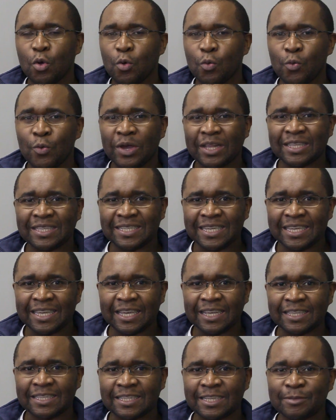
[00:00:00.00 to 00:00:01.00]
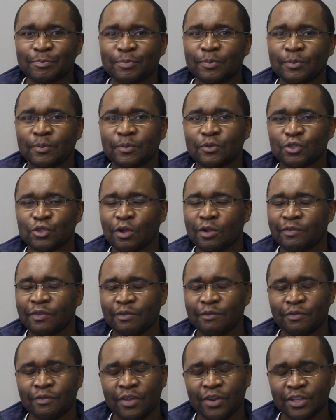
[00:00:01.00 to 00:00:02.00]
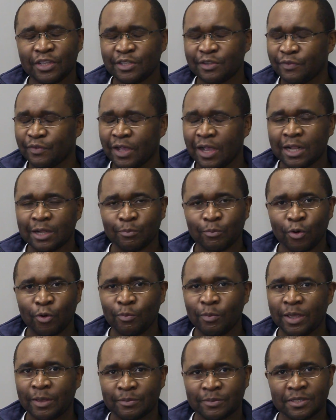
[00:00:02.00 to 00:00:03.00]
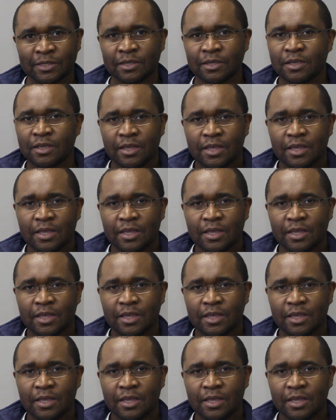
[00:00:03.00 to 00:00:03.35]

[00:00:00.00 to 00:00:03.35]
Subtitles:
we are digging deep, solving very difficult problems,